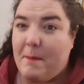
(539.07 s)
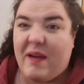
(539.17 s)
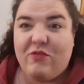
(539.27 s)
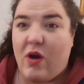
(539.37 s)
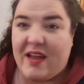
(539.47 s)
But
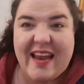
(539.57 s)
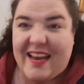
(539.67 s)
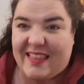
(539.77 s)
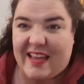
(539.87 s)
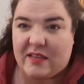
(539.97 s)
I've not heard
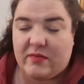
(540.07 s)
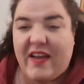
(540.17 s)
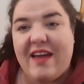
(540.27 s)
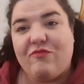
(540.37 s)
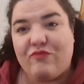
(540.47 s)
anything. So if I
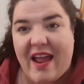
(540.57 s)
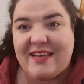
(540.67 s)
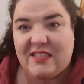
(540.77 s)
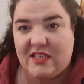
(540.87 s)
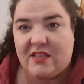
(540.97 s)
hadn't
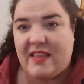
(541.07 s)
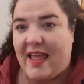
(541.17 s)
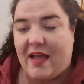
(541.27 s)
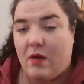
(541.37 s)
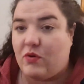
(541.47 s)
read the
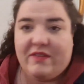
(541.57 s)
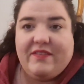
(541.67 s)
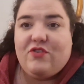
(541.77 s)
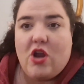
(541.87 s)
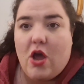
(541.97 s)
thing, I wouldn't have
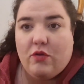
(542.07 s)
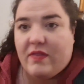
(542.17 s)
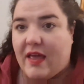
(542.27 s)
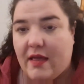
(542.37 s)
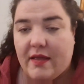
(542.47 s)
even known
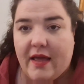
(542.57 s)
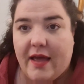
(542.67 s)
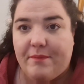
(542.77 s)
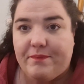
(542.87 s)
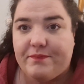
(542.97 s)
that
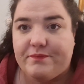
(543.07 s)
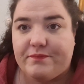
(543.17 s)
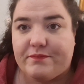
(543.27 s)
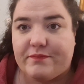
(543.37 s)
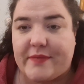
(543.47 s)

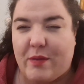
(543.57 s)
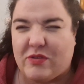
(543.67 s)
it